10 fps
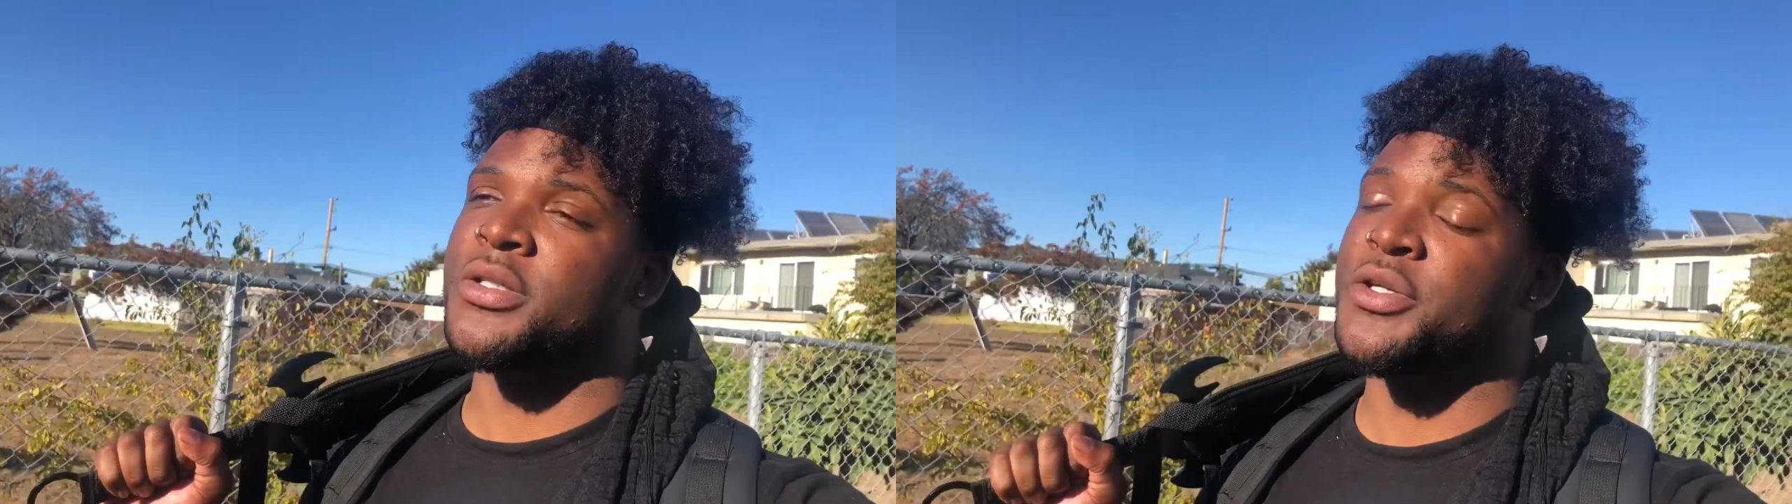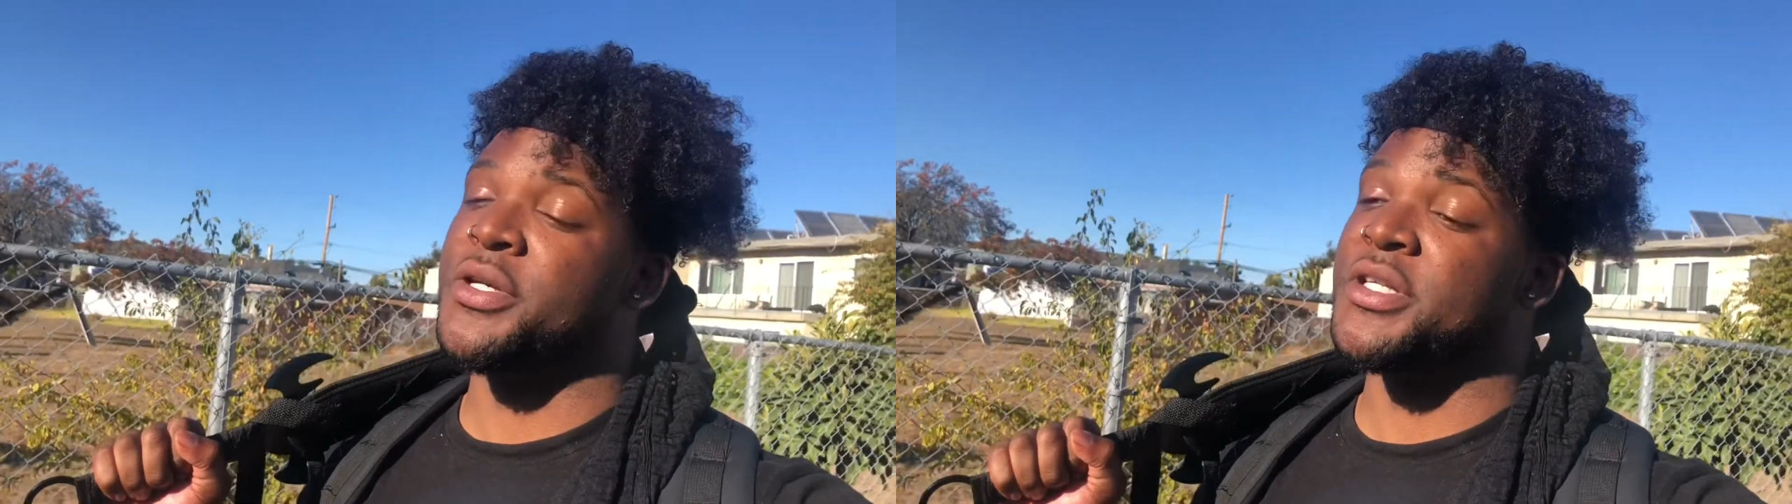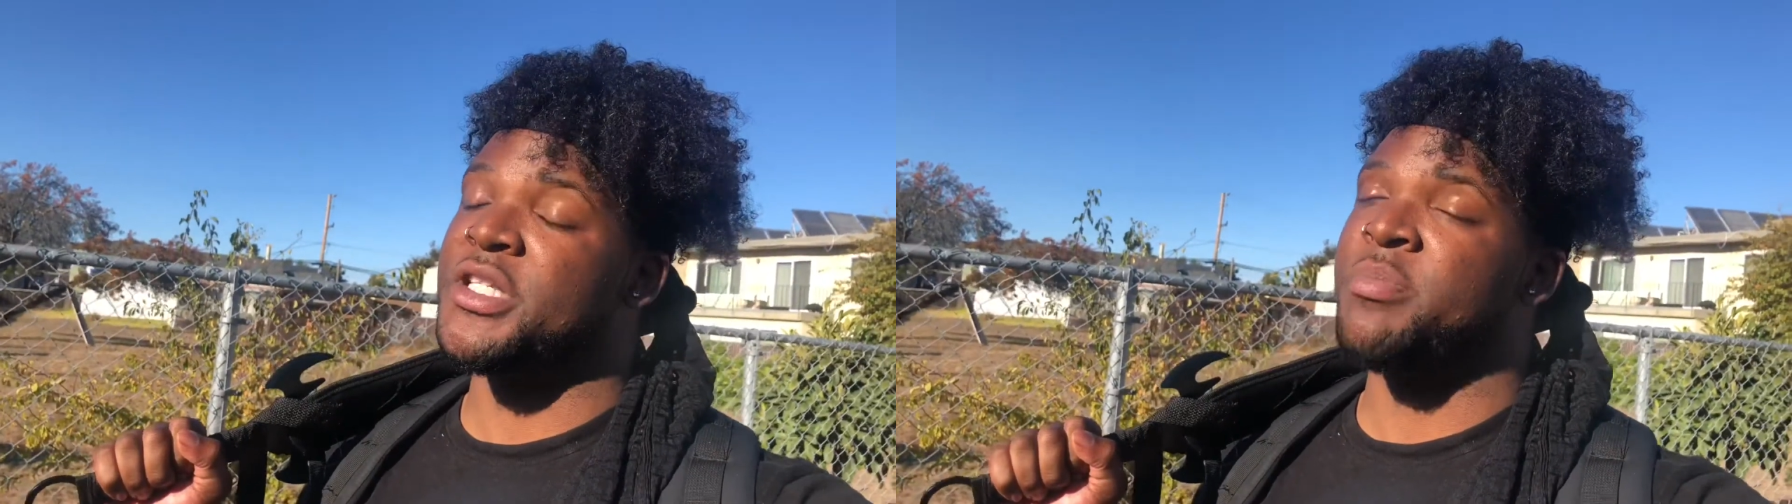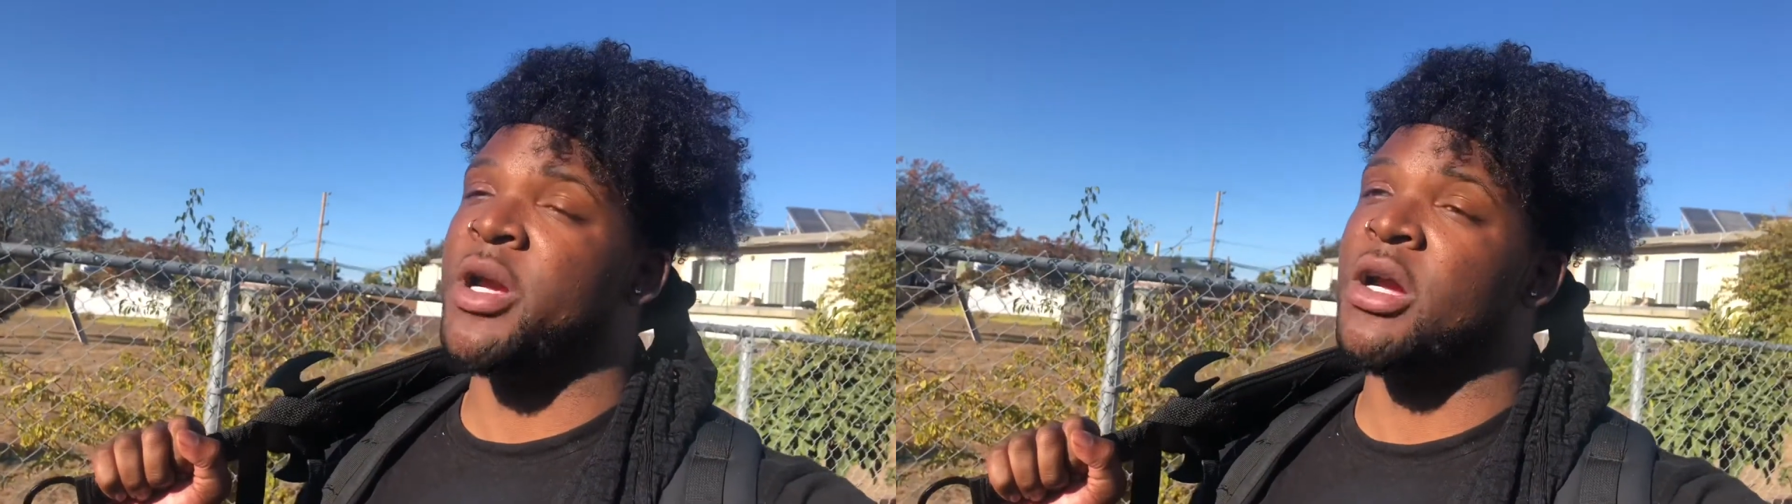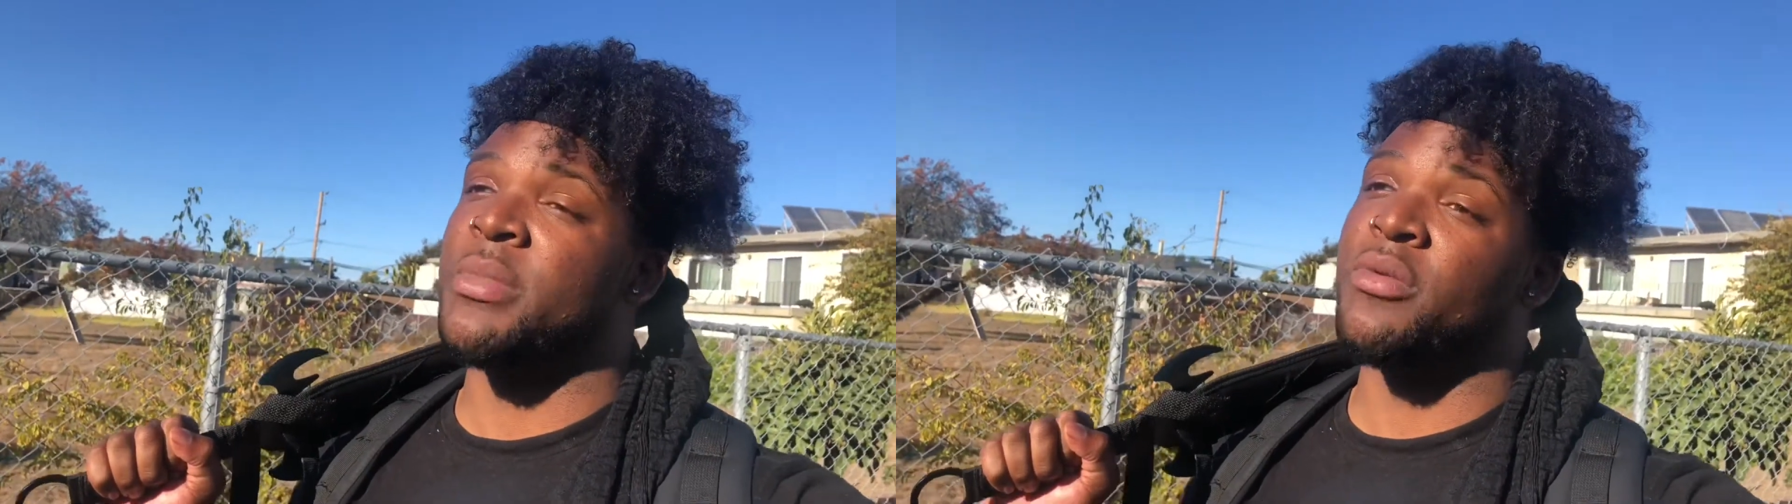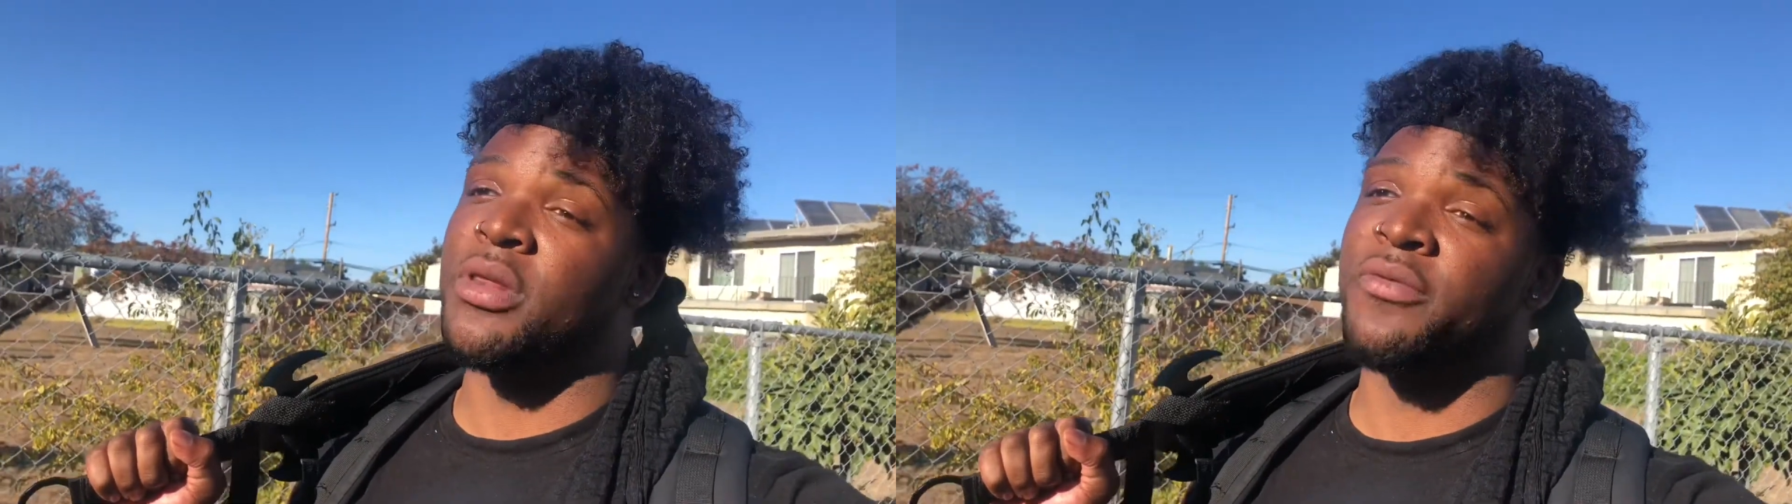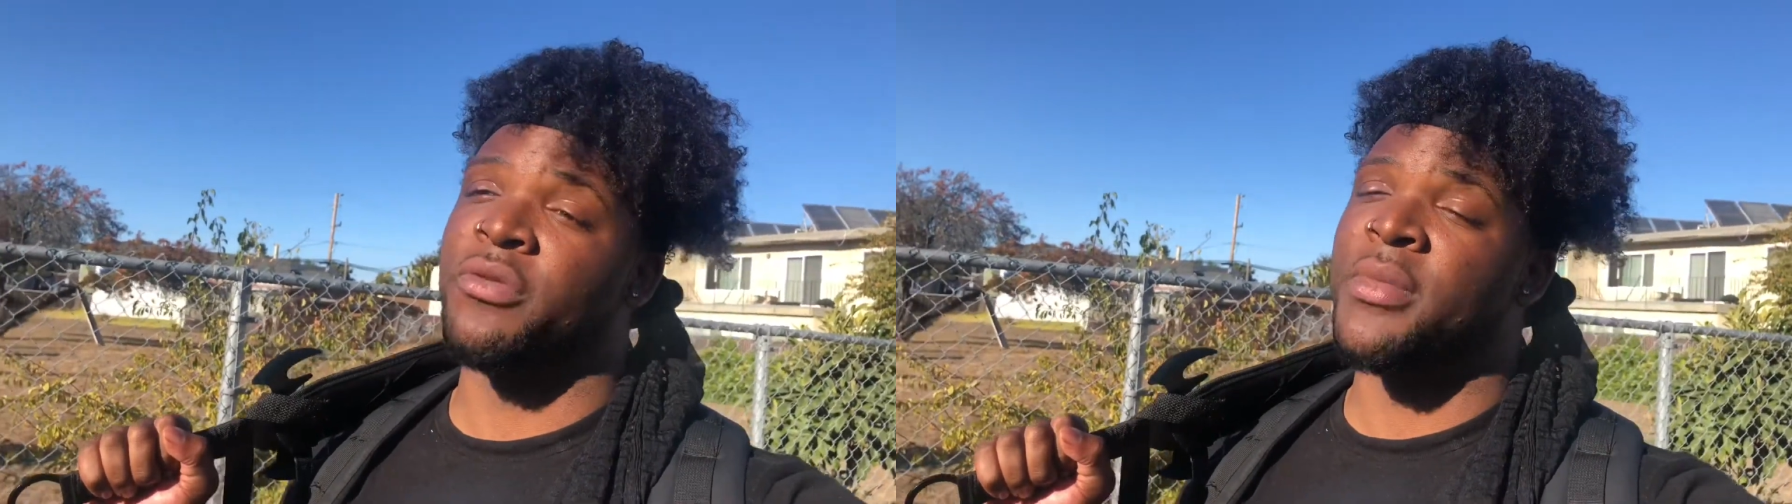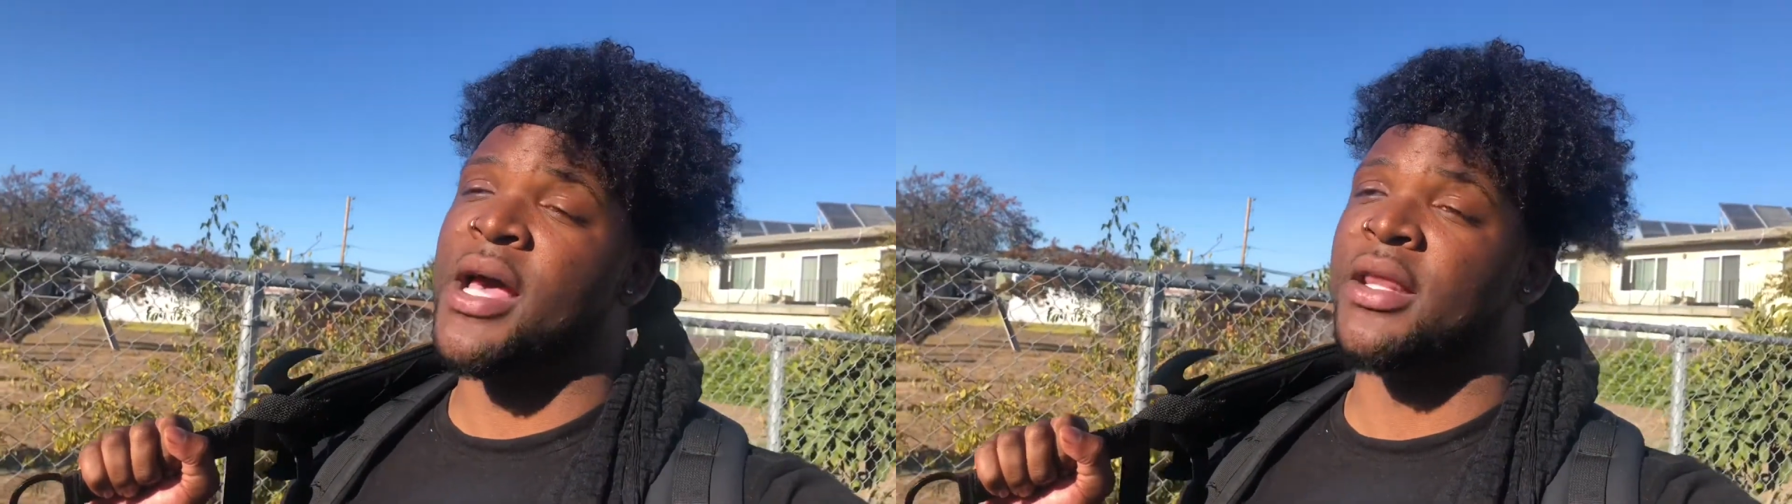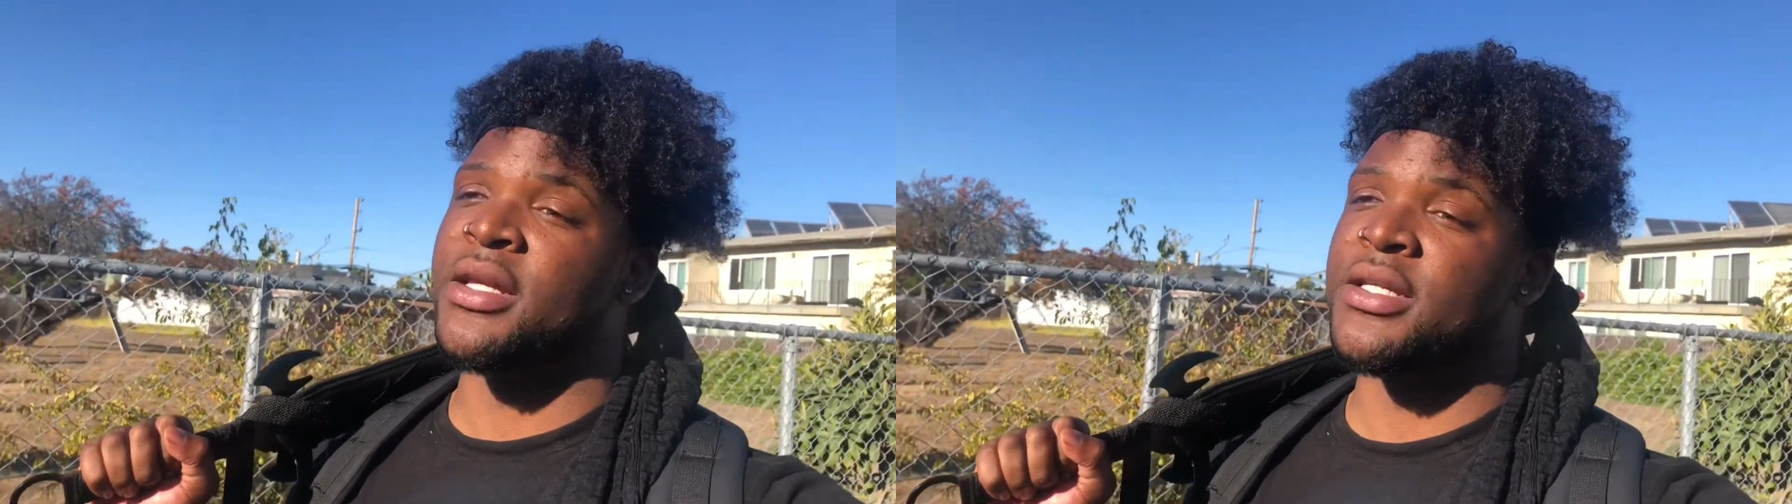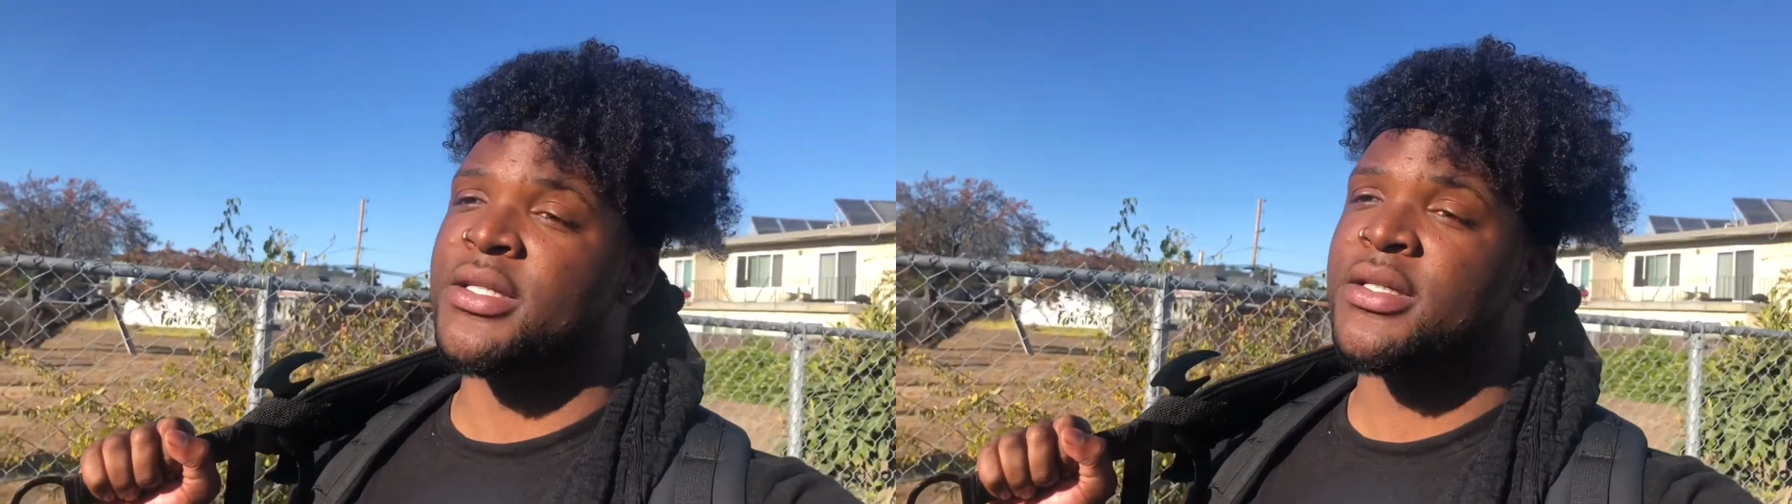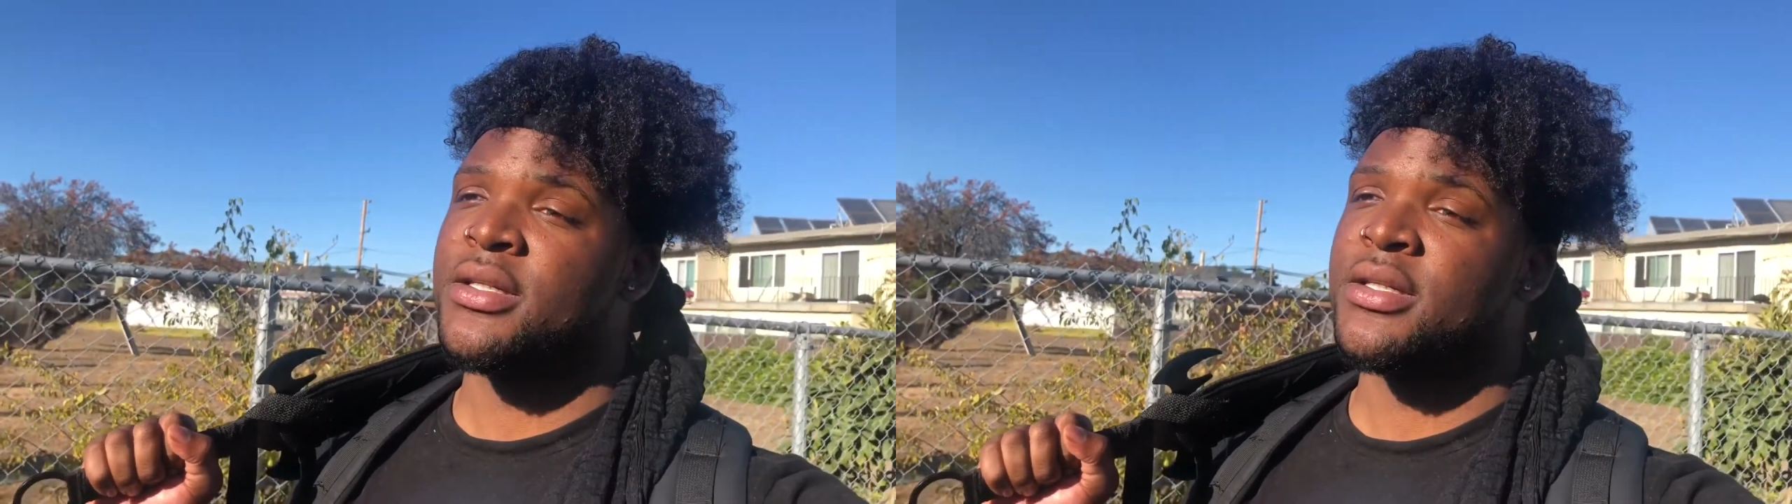you can spare me with the formalities.